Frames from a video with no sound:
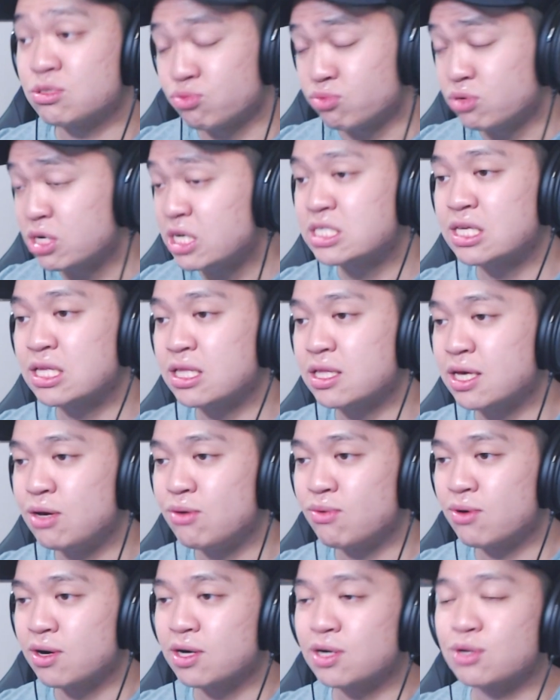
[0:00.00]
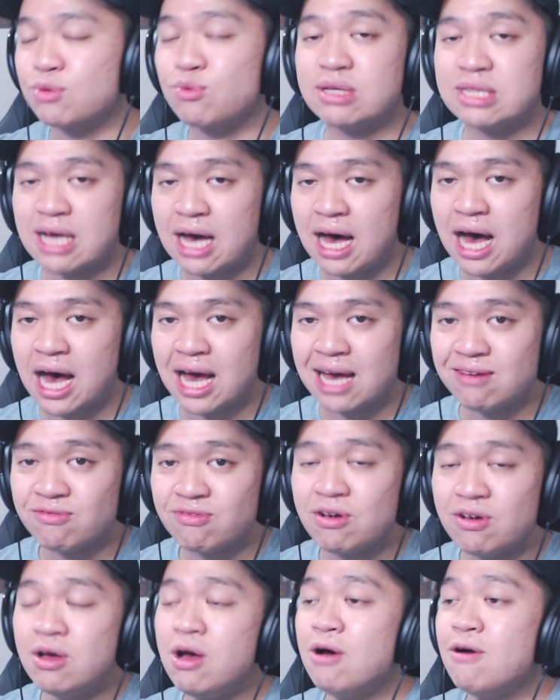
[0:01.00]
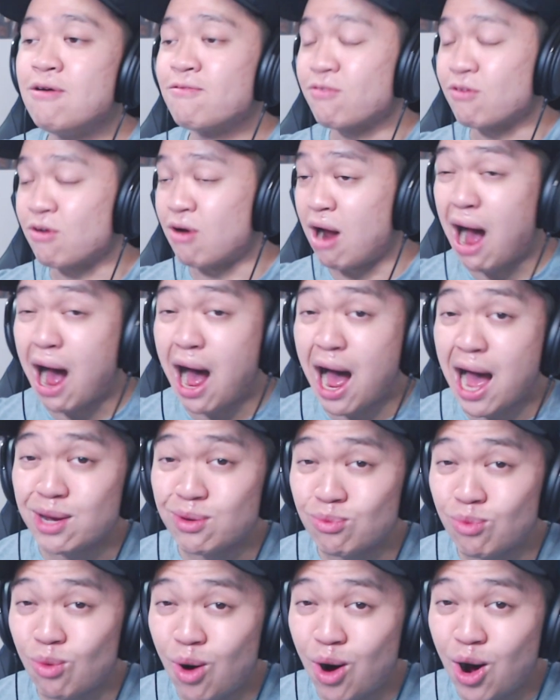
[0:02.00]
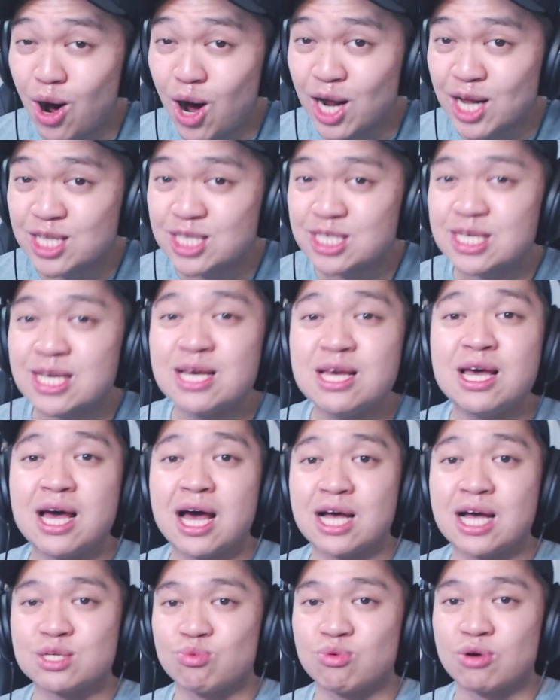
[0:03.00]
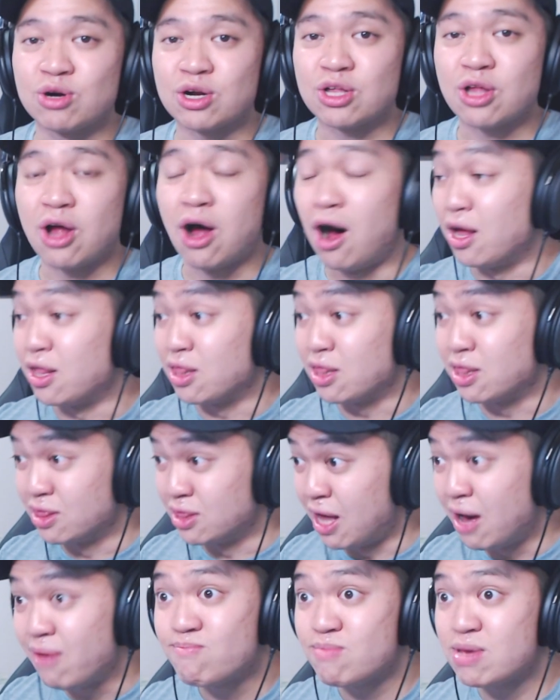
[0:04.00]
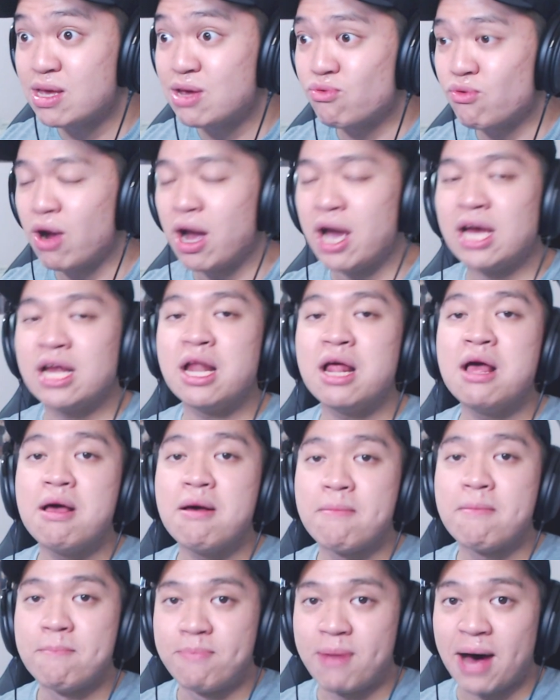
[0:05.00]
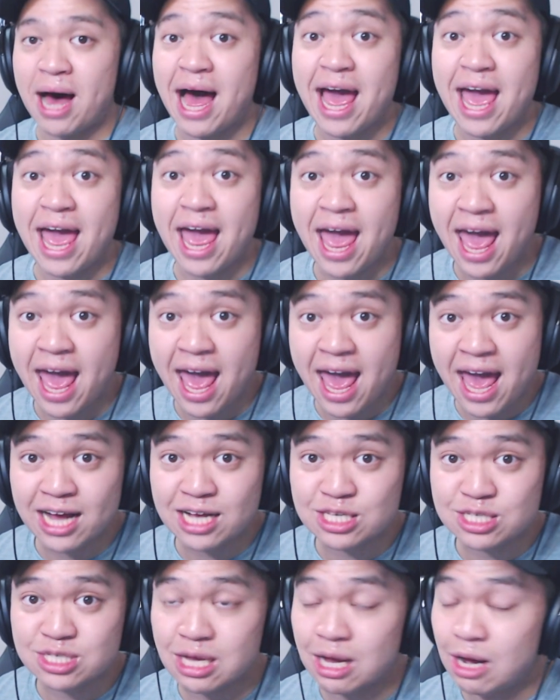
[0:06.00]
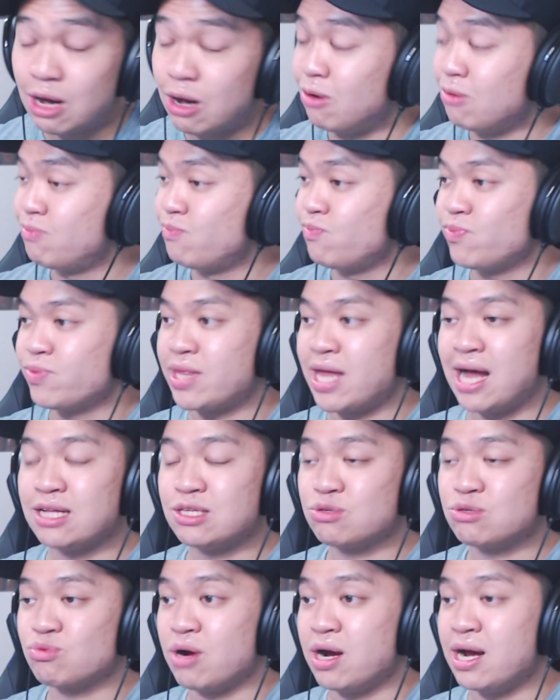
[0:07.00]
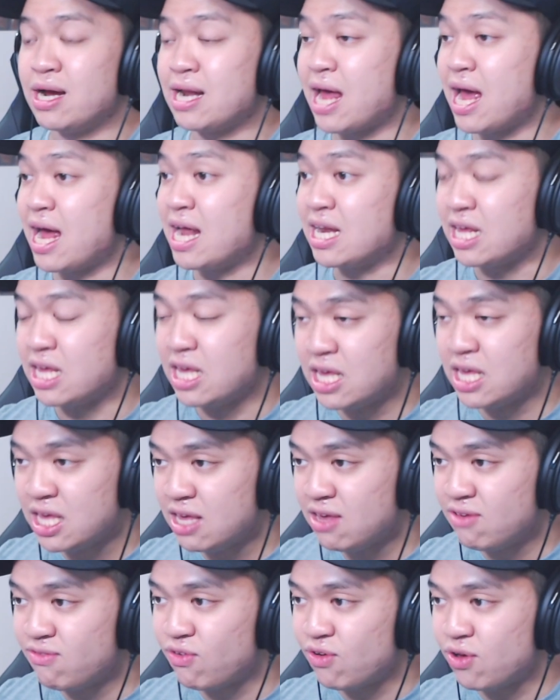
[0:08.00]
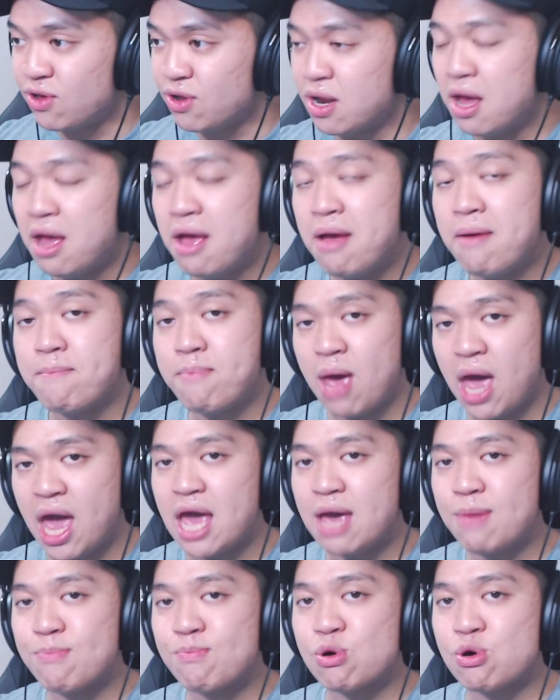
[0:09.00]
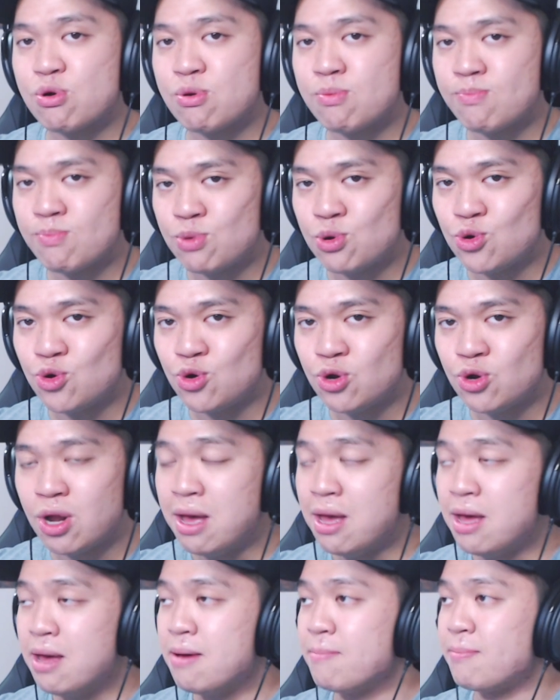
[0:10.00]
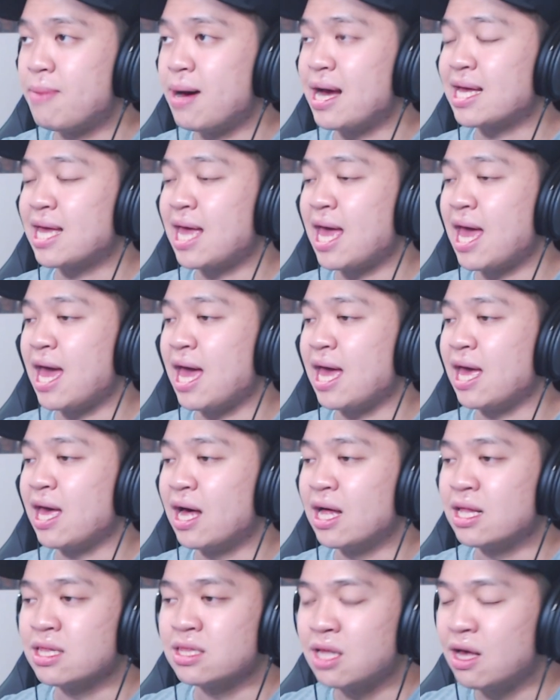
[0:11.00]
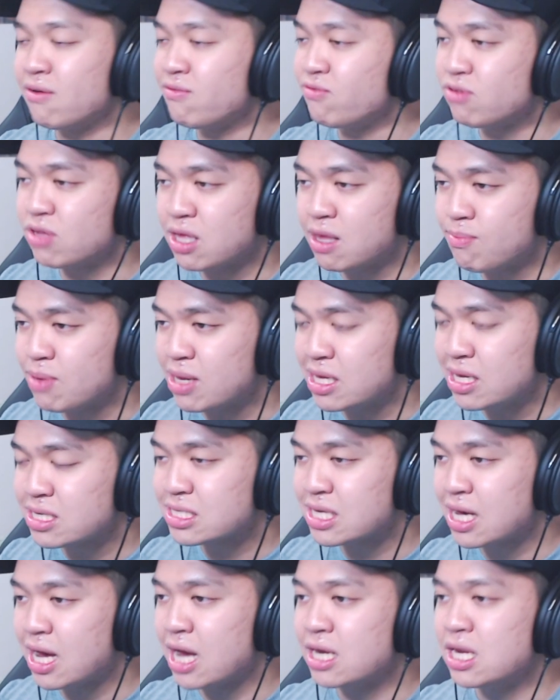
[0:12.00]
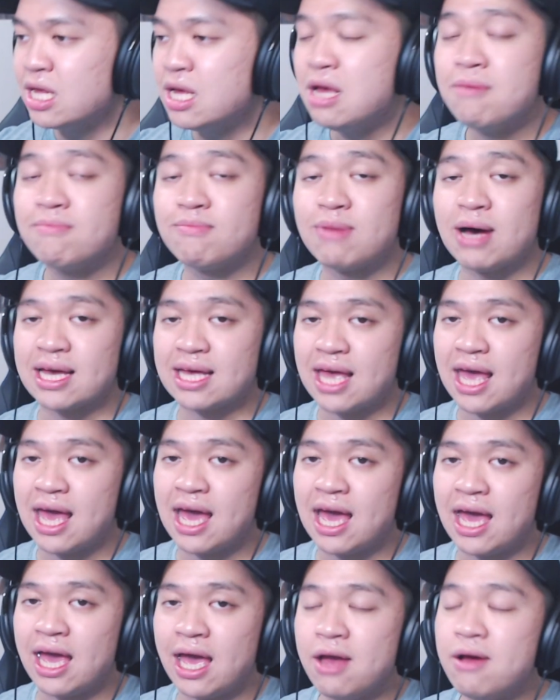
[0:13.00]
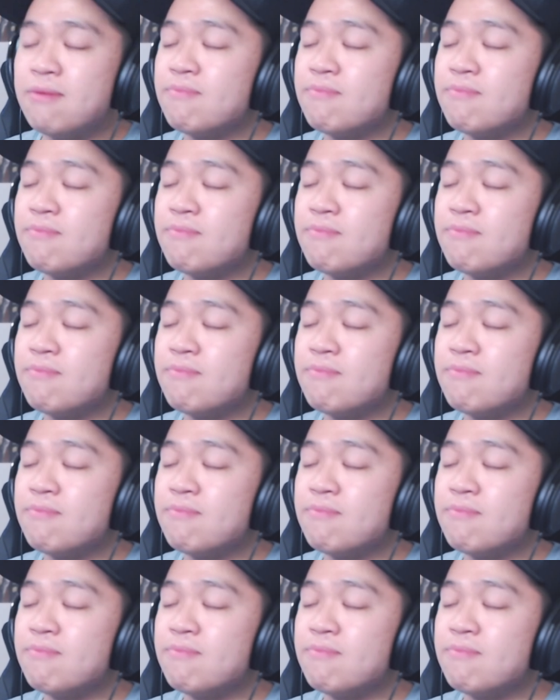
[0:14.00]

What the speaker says: recently worked with IVE for I Want, has worked on Love Me Right by EXO, that's right, and even Paper Moon by K, a lovely B-side by K